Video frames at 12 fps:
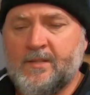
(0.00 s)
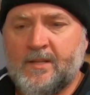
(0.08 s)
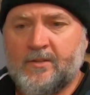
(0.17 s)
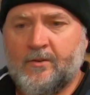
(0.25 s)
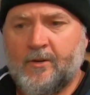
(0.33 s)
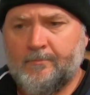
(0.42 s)
in
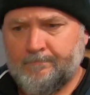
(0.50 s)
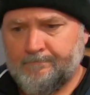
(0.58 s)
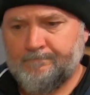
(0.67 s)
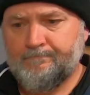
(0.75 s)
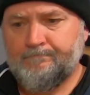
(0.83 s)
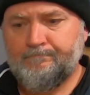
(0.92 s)
that time,
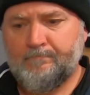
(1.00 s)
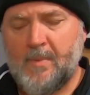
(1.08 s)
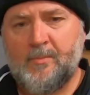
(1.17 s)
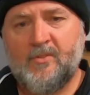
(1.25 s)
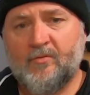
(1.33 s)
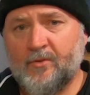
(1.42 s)

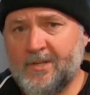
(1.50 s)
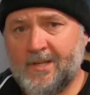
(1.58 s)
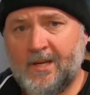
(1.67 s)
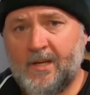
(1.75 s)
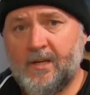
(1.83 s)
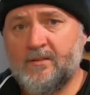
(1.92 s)
maybe 3
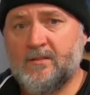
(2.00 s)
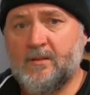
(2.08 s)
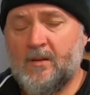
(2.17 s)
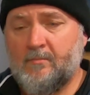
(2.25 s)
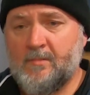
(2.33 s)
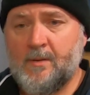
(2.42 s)
kegs,
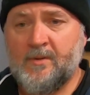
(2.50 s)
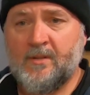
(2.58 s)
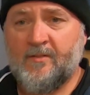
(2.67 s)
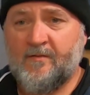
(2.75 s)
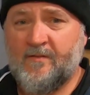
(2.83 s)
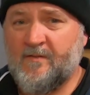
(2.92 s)
maybe
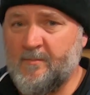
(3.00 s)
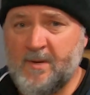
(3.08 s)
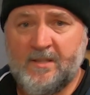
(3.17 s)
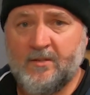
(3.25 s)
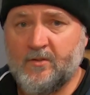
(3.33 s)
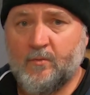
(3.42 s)
the
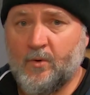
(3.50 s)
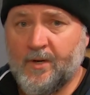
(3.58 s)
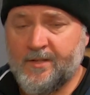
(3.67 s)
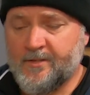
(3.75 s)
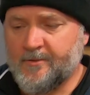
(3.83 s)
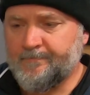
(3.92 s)
fermenter
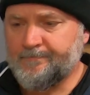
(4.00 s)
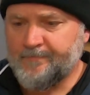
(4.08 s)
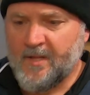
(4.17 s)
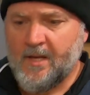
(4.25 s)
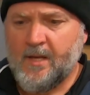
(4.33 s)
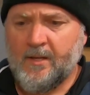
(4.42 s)
twice.
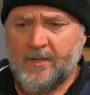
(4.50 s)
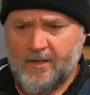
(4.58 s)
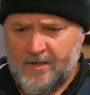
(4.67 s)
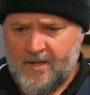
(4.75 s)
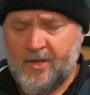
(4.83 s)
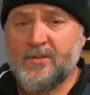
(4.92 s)

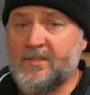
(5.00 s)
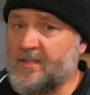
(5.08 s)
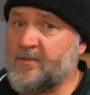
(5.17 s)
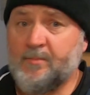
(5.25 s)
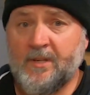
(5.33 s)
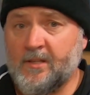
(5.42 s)
And those
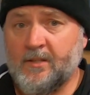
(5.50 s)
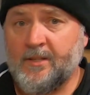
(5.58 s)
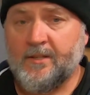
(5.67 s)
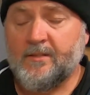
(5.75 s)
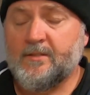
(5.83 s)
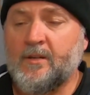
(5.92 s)
things have been
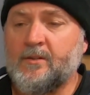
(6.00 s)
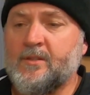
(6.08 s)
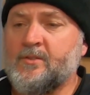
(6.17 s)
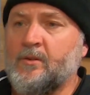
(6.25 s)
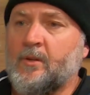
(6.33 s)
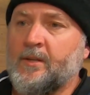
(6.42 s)
cleaned, so
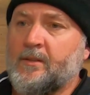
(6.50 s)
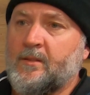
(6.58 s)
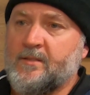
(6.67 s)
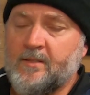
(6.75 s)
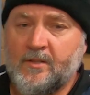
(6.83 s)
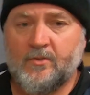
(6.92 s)
it's not like the
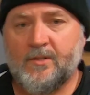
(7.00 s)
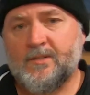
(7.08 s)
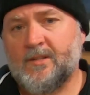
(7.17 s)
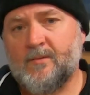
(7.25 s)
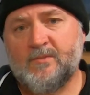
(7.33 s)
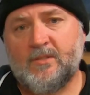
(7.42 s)

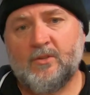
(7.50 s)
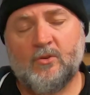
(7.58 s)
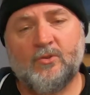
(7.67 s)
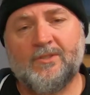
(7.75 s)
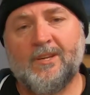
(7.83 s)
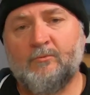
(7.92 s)
sanitizer comes into
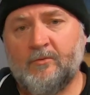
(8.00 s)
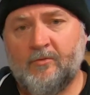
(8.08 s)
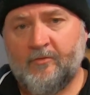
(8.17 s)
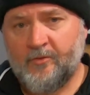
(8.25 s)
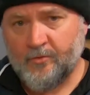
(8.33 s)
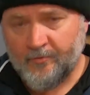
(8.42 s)
contact with
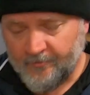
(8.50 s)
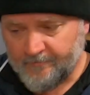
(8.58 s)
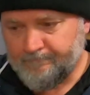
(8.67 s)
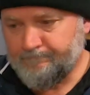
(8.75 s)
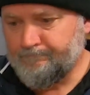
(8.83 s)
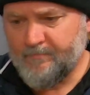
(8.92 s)
filth.
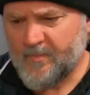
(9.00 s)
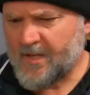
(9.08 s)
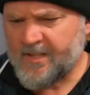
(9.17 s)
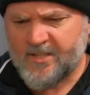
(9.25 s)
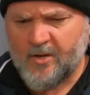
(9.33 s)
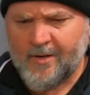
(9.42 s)

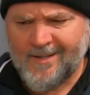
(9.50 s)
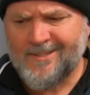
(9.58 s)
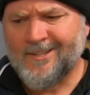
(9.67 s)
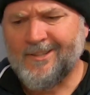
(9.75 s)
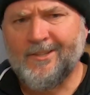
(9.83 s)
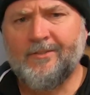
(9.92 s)
It's going into
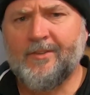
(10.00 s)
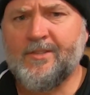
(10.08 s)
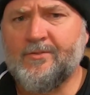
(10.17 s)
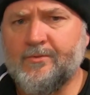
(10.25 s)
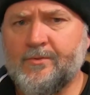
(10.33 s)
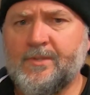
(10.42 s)
clean
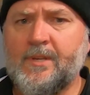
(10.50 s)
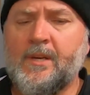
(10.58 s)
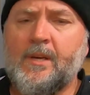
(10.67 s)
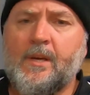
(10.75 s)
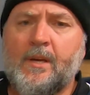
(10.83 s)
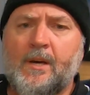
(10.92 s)
vessels
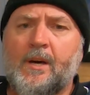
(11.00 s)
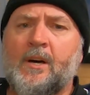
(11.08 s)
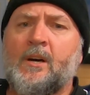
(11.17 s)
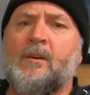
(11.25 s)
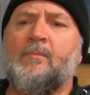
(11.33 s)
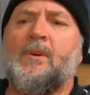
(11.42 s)

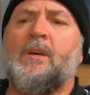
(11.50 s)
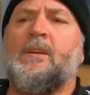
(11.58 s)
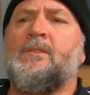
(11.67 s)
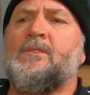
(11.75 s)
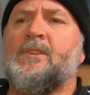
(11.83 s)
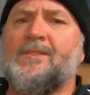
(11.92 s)

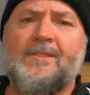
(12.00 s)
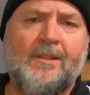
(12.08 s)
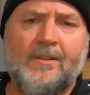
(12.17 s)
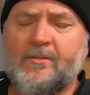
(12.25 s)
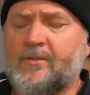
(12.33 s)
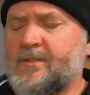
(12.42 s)
and just
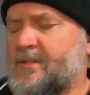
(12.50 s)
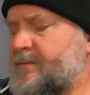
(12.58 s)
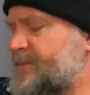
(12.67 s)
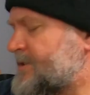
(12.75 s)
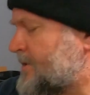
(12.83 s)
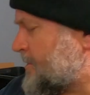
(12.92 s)
sanitizing
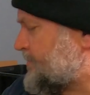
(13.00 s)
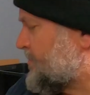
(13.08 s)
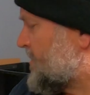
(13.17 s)
them. So,